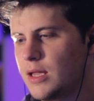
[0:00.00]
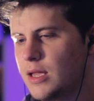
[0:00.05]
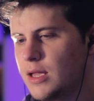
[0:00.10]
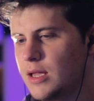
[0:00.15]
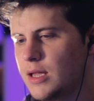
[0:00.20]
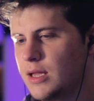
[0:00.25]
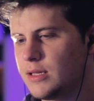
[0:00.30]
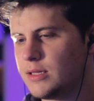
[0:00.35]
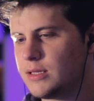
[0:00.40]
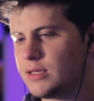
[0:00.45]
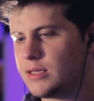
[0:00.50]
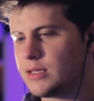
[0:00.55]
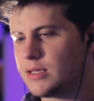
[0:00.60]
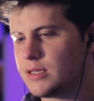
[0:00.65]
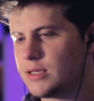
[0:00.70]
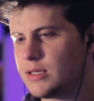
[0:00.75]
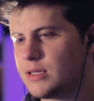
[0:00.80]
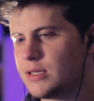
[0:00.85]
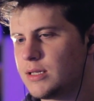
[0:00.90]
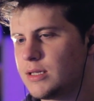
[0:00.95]

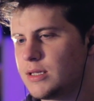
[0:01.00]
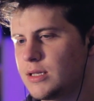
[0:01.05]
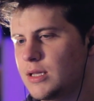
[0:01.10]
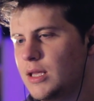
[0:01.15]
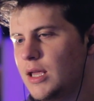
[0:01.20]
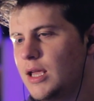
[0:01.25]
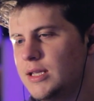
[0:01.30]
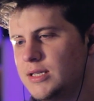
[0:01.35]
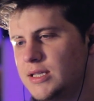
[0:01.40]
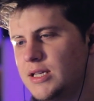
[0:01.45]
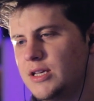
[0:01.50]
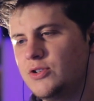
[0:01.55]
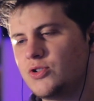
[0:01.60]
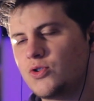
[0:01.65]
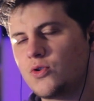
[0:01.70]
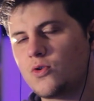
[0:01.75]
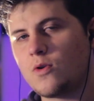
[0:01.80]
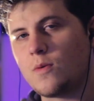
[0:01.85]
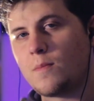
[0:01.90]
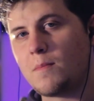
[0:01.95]
It's easy
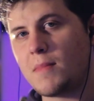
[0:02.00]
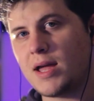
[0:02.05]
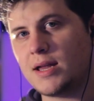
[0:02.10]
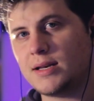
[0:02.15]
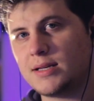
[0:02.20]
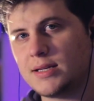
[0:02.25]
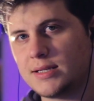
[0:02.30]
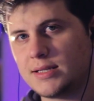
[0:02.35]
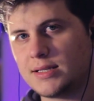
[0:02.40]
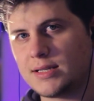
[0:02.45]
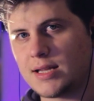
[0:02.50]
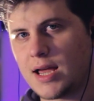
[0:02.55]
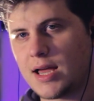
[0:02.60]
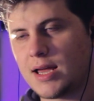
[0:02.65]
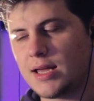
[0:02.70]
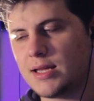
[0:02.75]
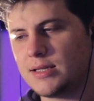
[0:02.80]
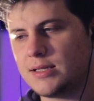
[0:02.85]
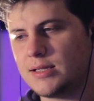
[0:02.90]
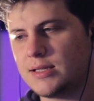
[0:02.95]
to
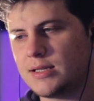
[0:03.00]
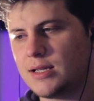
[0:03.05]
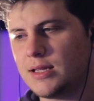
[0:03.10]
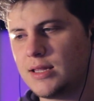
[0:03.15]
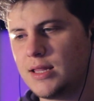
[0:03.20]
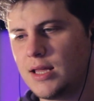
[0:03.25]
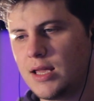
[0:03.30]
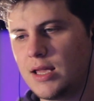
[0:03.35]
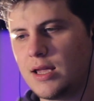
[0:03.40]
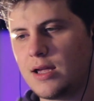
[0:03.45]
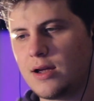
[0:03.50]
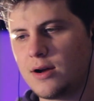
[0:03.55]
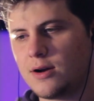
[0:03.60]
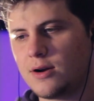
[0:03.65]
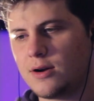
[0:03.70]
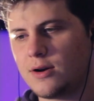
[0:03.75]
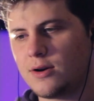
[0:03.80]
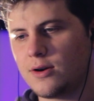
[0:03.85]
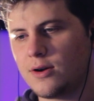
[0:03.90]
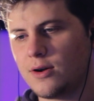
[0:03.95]
romanticize the
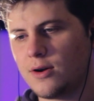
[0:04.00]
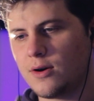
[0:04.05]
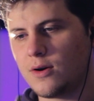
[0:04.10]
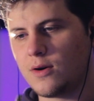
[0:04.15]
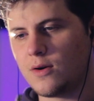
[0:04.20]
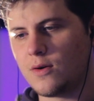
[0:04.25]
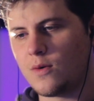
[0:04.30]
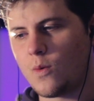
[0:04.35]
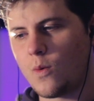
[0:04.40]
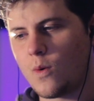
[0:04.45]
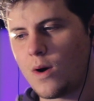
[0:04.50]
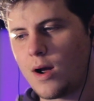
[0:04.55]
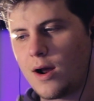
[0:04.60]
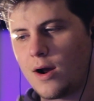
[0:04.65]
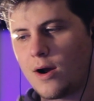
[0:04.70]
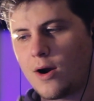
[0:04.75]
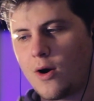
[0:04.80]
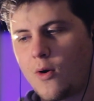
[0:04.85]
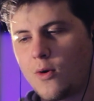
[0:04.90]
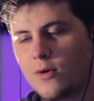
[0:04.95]
year
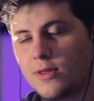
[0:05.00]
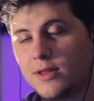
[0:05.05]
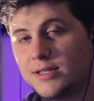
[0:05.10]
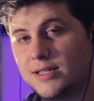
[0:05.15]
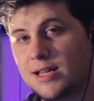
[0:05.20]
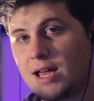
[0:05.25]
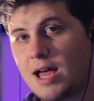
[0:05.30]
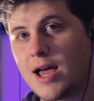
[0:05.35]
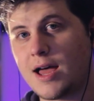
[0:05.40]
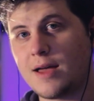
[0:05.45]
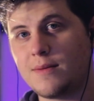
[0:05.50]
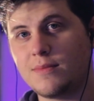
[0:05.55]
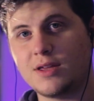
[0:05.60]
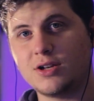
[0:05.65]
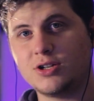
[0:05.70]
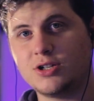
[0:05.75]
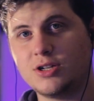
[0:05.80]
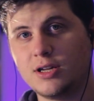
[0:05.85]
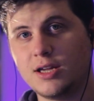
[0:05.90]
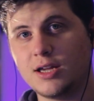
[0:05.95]
where, or the time
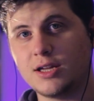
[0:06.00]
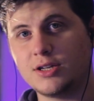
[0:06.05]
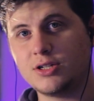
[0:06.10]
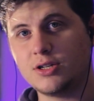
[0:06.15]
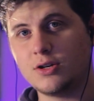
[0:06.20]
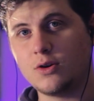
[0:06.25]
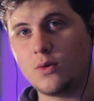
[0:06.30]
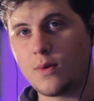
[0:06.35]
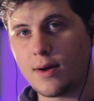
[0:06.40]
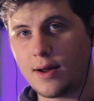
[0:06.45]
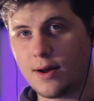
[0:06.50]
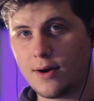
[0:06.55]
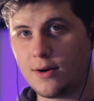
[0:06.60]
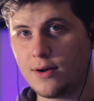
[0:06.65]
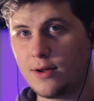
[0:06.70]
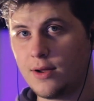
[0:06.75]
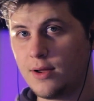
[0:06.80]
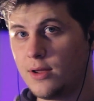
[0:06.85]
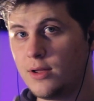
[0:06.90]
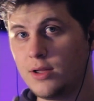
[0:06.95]
that you get to
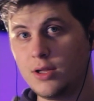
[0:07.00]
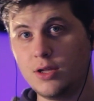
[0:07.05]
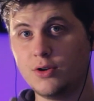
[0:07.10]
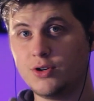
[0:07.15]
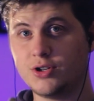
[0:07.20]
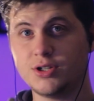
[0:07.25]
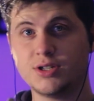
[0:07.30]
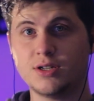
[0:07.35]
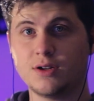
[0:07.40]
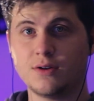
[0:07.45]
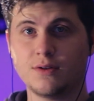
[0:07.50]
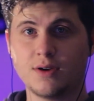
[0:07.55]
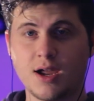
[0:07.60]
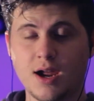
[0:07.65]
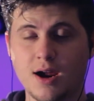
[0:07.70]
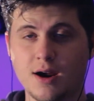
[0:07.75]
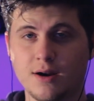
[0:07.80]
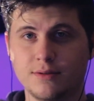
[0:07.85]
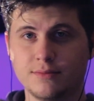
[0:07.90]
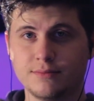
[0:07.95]
where you just don't
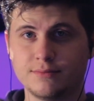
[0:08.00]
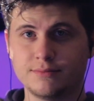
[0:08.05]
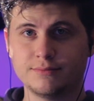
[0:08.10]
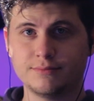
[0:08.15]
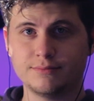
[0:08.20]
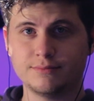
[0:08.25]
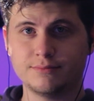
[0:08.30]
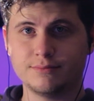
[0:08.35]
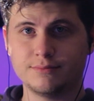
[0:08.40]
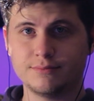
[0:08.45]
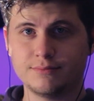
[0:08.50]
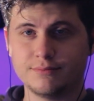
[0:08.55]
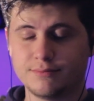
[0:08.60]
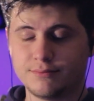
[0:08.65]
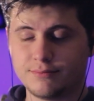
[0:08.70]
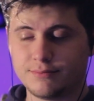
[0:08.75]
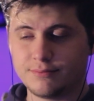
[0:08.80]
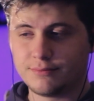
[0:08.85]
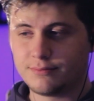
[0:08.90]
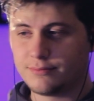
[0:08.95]
care.
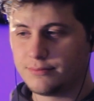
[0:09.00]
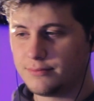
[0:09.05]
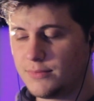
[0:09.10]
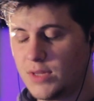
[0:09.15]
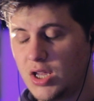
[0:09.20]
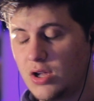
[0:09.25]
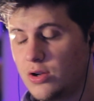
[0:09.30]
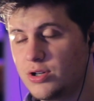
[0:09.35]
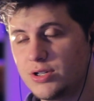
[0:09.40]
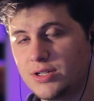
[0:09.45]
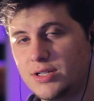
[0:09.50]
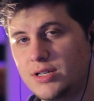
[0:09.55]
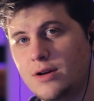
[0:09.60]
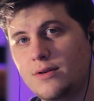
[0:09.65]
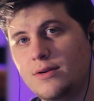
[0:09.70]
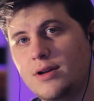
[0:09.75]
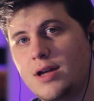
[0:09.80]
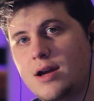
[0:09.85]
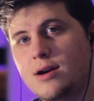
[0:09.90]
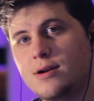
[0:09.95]
You just
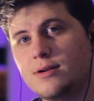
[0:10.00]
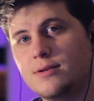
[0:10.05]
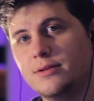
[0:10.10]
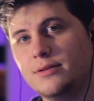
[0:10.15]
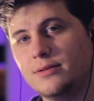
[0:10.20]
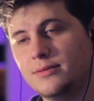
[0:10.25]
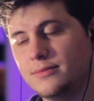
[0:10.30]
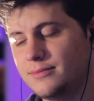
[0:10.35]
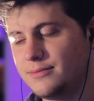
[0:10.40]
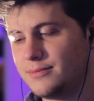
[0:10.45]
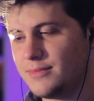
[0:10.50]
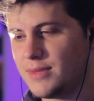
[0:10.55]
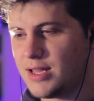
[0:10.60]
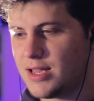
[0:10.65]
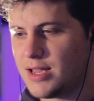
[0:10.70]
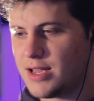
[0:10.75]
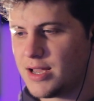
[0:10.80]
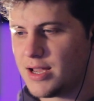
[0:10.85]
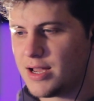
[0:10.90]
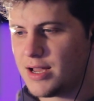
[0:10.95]
don't care.
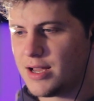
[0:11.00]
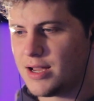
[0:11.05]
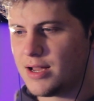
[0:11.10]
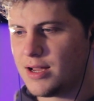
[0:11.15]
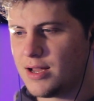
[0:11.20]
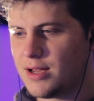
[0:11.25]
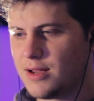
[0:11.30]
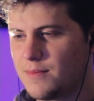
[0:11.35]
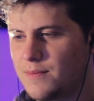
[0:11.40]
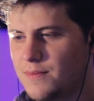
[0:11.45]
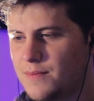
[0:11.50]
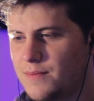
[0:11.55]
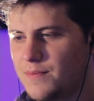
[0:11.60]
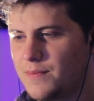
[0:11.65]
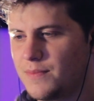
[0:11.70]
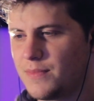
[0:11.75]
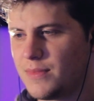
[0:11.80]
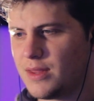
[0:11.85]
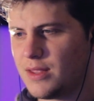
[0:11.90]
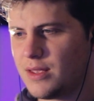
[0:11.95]

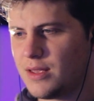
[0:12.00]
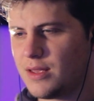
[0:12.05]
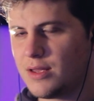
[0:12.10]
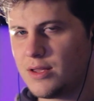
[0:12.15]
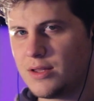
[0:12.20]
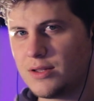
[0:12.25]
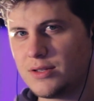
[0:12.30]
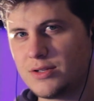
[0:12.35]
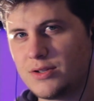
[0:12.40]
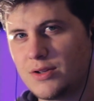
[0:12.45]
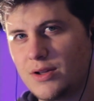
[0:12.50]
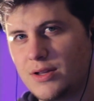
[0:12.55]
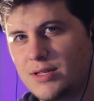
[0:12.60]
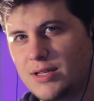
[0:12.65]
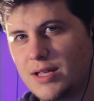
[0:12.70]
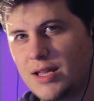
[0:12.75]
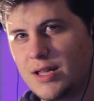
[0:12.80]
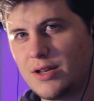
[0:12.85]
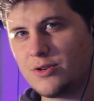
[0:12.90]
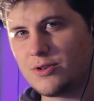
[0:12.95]
So
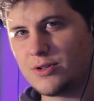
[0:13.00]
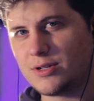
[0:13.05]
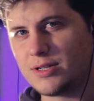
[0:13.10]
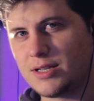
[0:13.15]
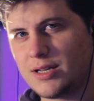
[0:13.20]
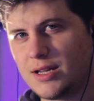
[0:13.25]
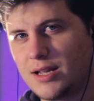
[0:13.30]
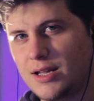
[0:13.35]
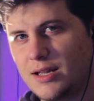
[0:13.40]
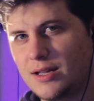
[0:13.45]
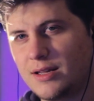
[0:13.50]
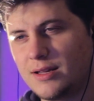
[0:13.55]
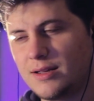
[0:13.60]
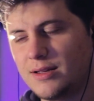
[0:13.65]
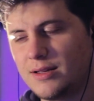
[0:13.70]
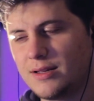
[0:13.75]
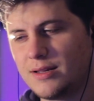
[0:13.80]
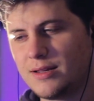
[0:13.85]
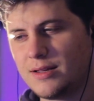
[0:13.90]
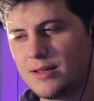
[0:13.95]
that's
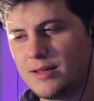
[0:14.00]
interesting